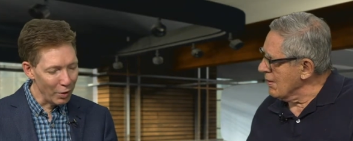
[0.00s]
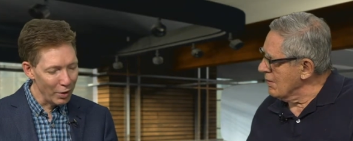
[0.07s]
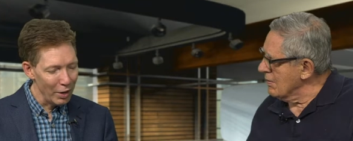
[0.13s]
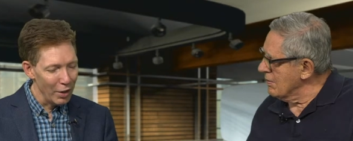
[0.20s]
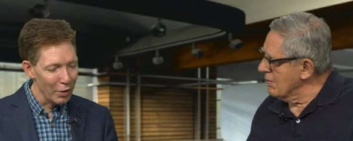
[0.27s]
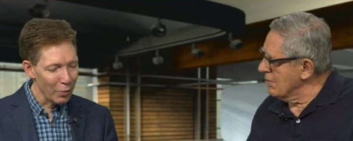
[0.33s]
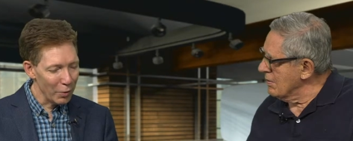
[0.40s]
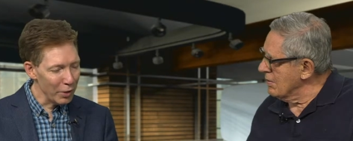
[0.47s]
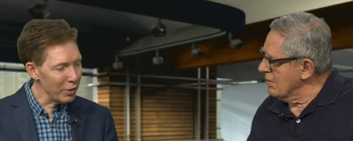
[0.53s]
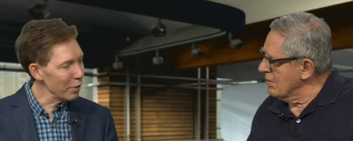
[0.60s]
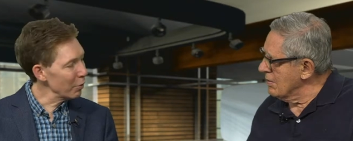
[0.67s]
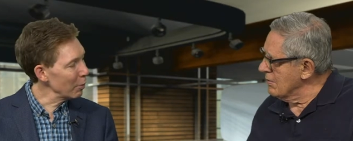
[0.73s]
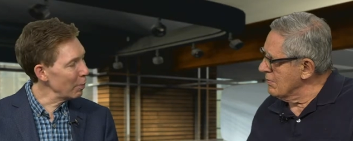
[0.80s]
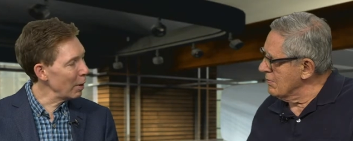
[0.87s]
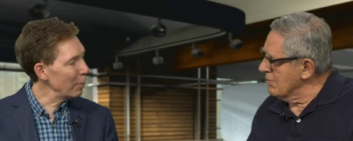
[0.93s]
Speaker 1: the
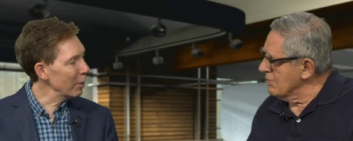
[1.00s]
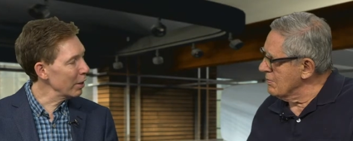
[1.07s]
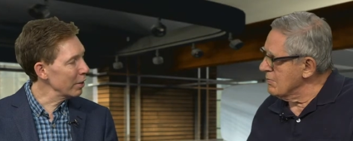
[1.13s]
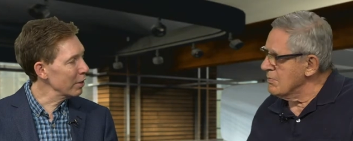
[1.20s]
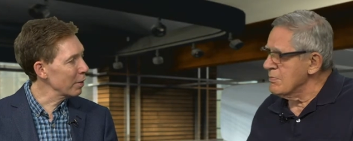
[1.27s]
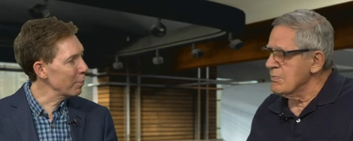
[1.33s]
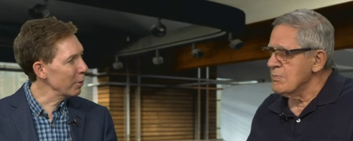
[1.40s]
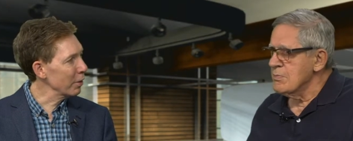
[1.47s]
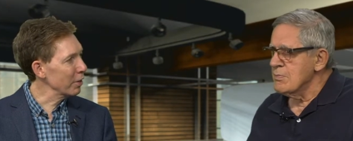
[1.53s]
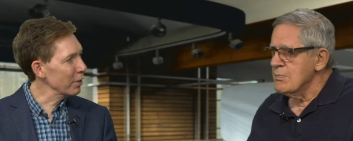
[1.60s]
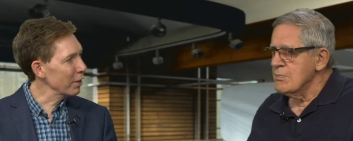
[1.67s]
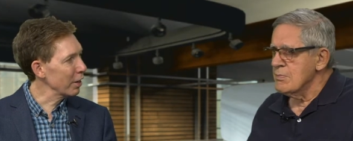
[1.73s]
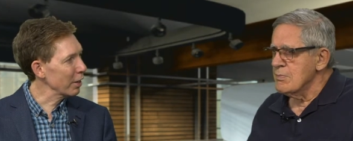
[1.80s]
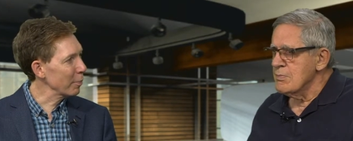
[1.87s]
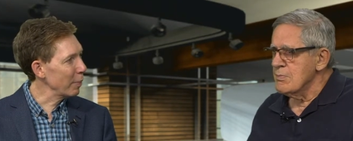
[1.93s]
reason the Republicans had put
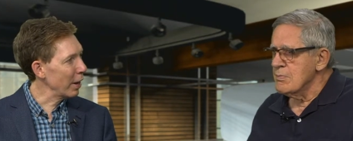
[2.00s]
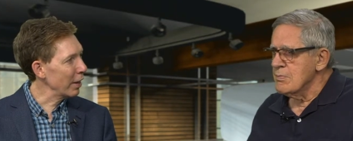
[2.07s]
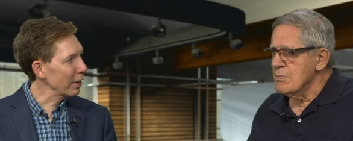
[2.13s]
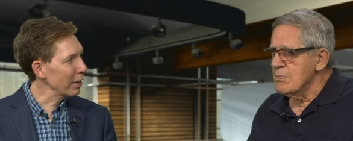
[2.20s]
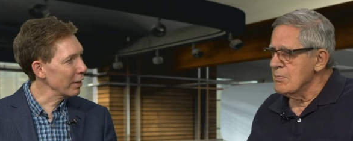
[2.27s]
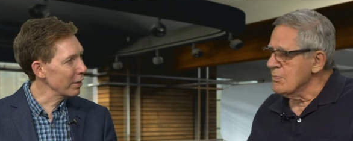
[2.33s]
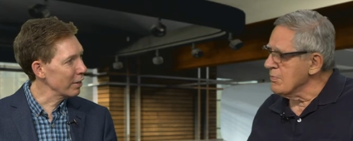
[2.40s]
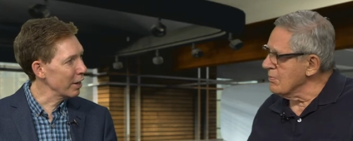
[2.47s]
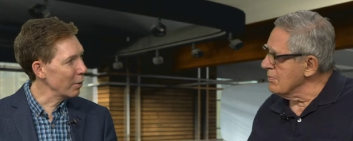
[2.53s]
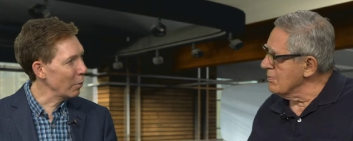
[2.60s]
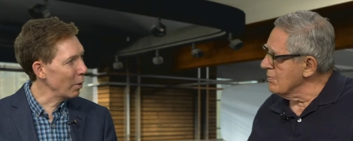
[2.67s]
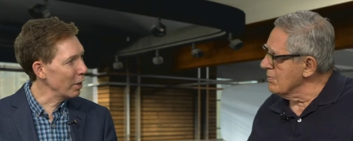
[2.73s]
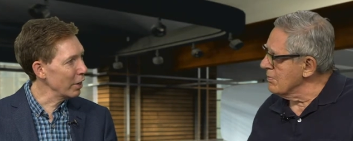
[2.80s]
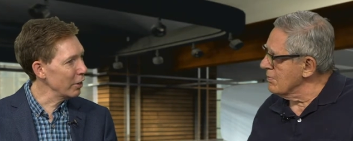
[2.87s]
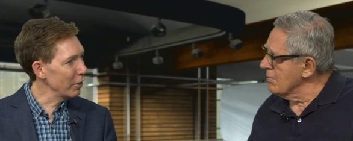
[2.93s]
this on the ballot is they
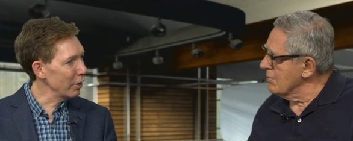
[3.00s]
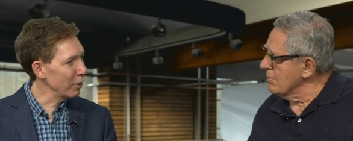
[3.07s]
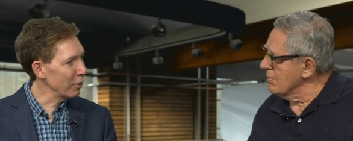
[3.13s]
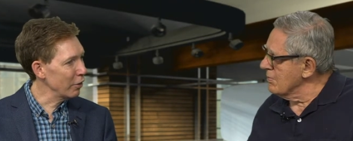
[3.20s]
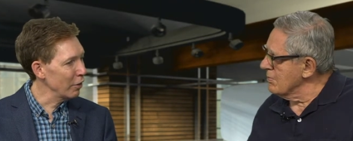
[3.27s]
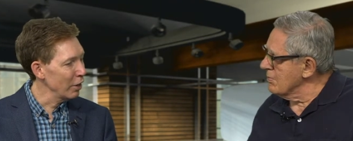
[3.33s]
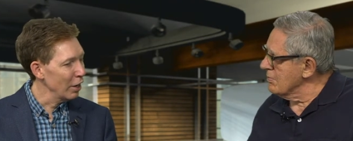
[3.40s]
wanted to